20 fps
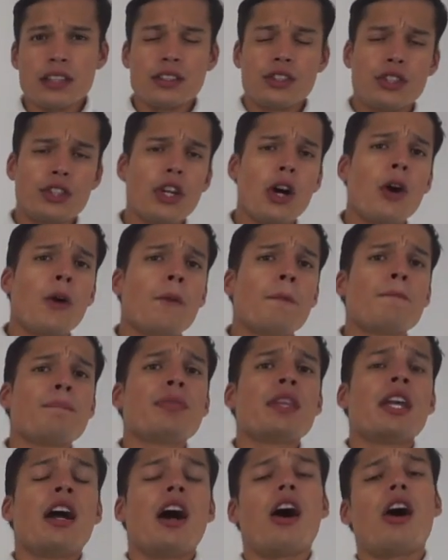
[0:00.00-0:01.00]

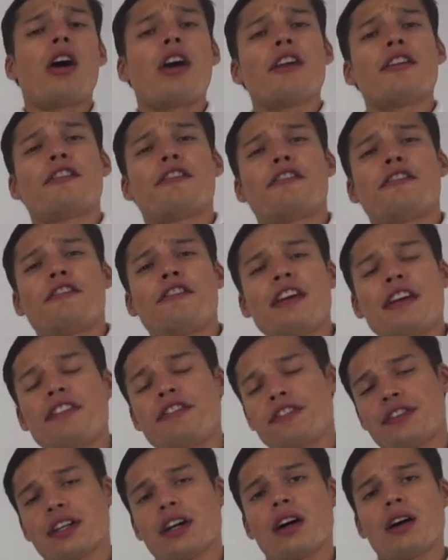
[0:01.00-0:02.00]
So our
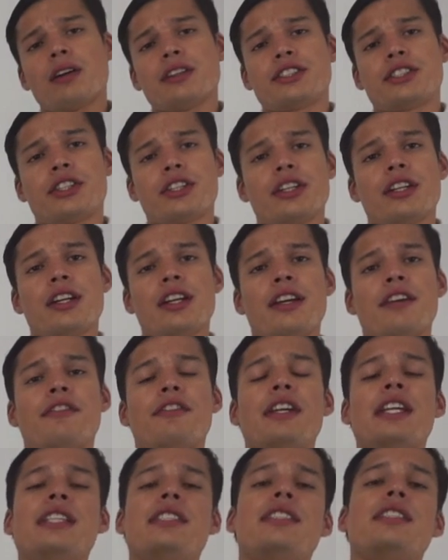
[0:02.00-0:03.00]
fifth
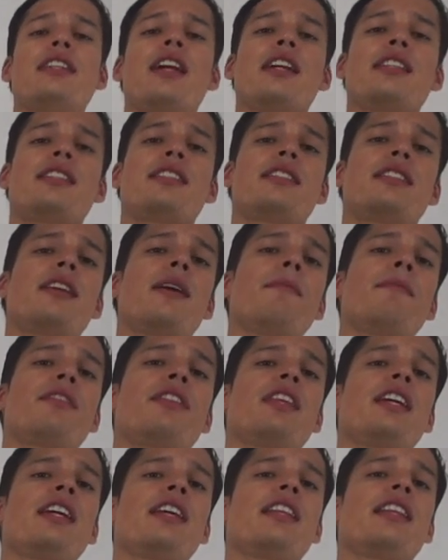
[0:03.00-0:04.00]
alternative, it's not
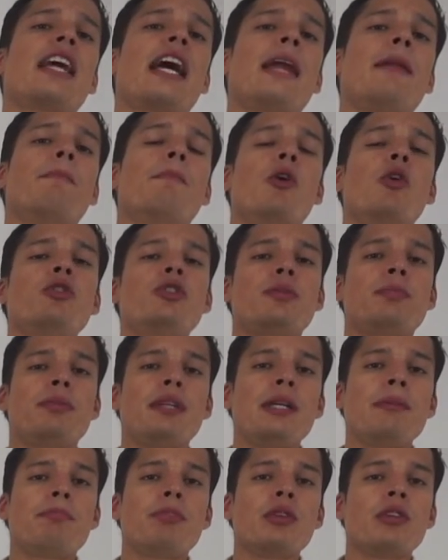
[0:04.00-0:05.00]
something that most
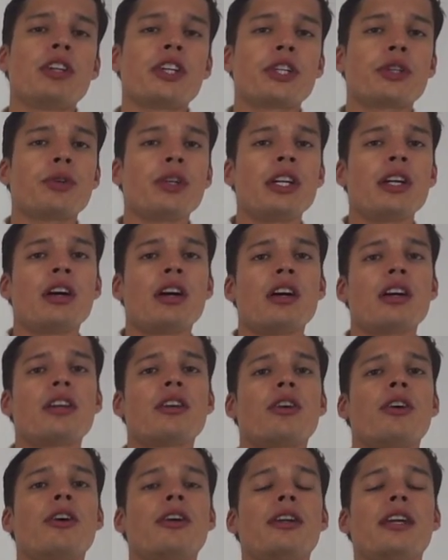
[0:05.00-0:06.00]
people agree on,
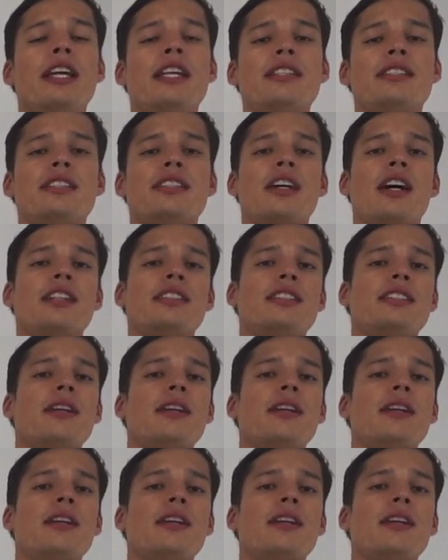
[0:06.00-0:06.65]
or it's not